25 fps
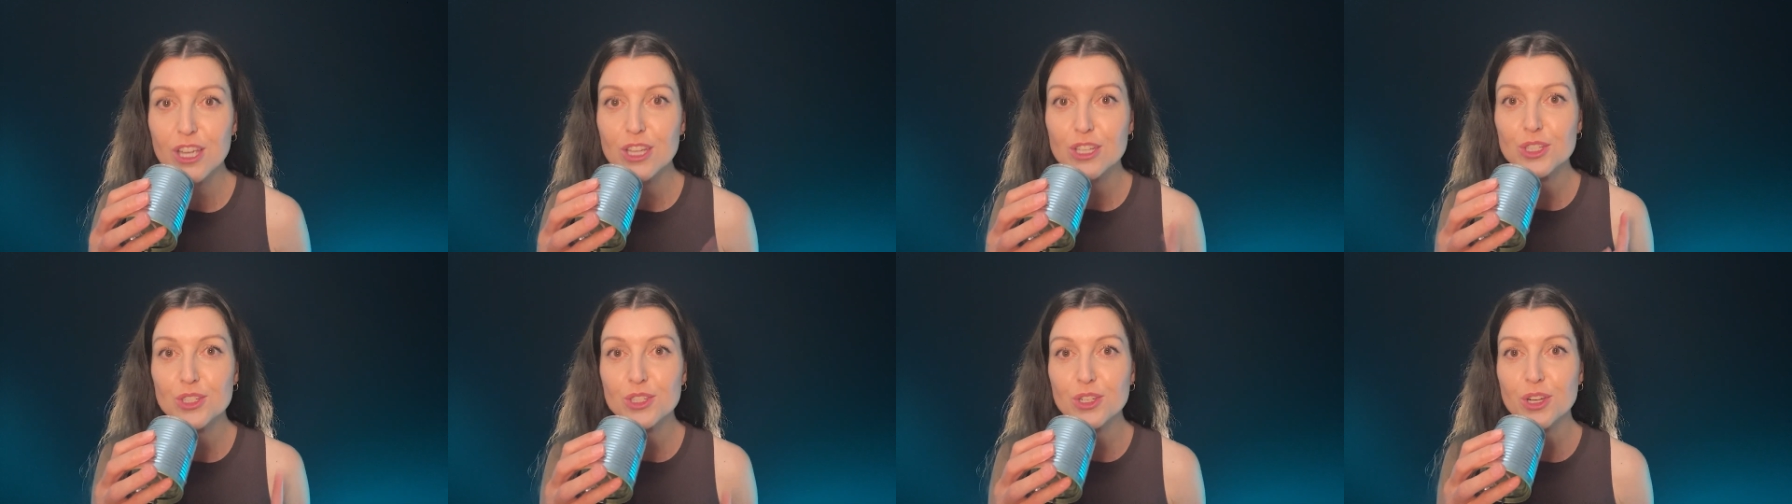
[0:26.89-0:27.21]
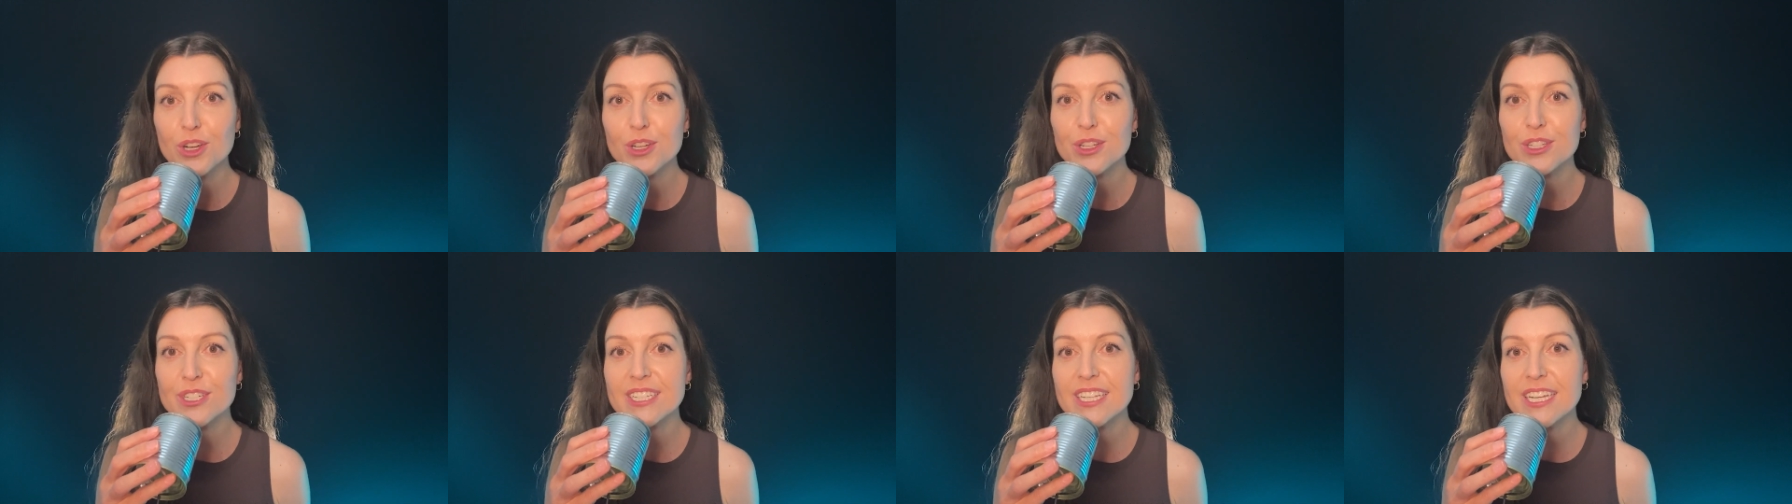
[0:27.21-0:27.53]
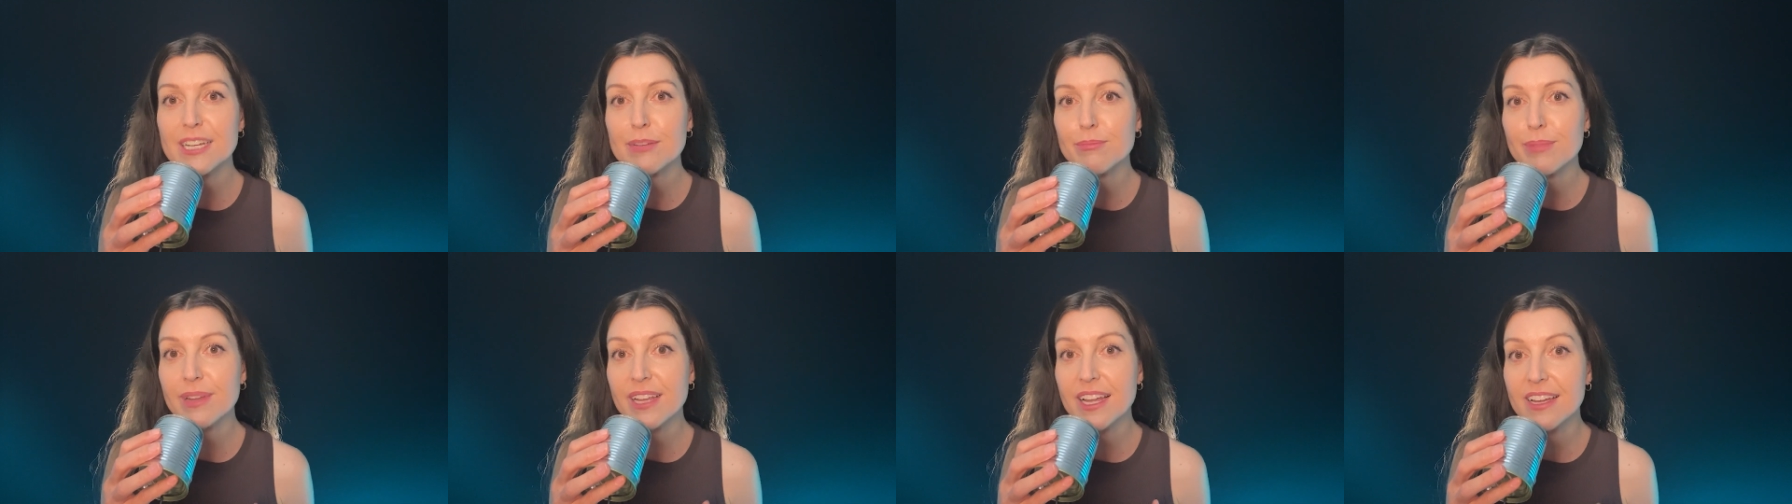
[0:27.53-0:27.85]
shows
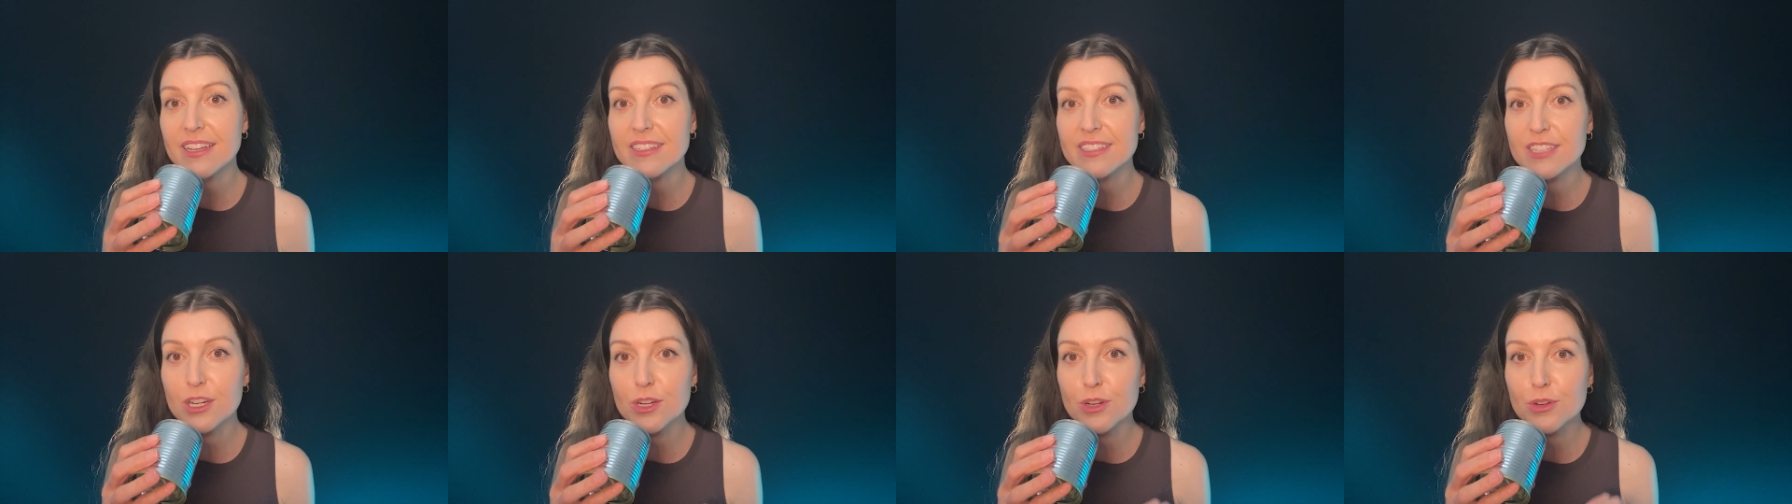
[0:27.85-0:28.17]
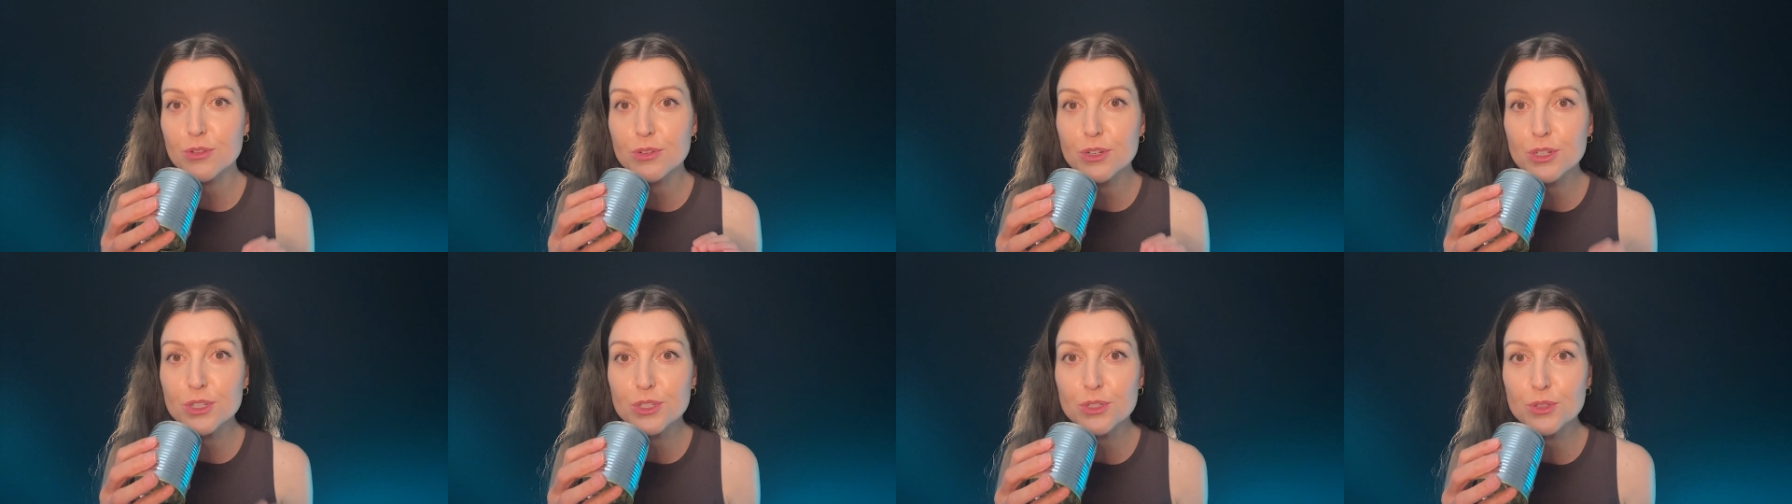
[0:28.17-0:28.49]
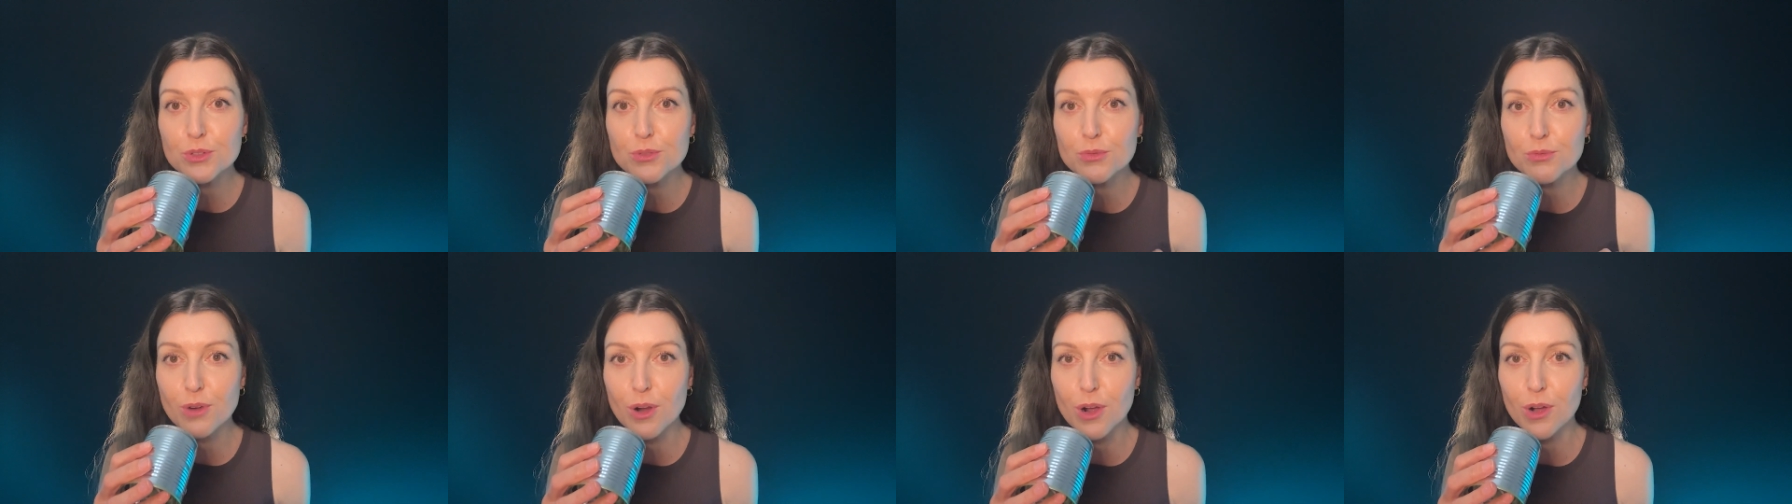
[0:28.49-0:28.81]
it plays a
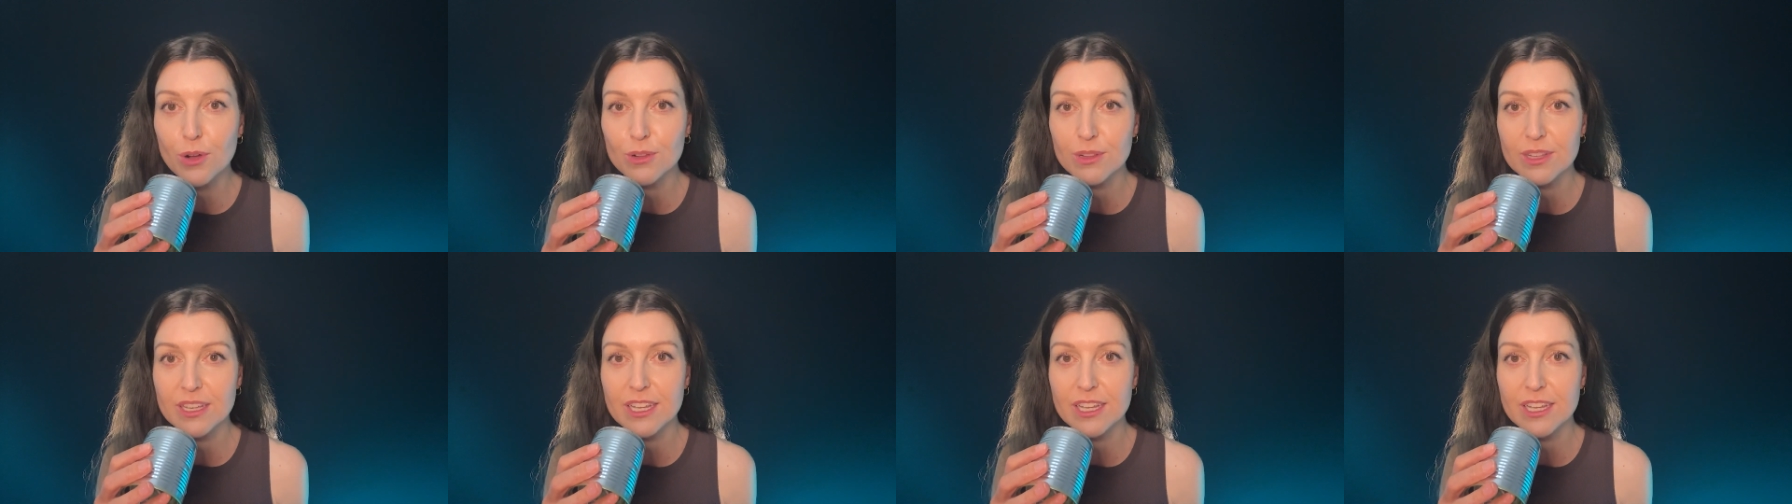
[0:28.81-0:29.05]
crucial role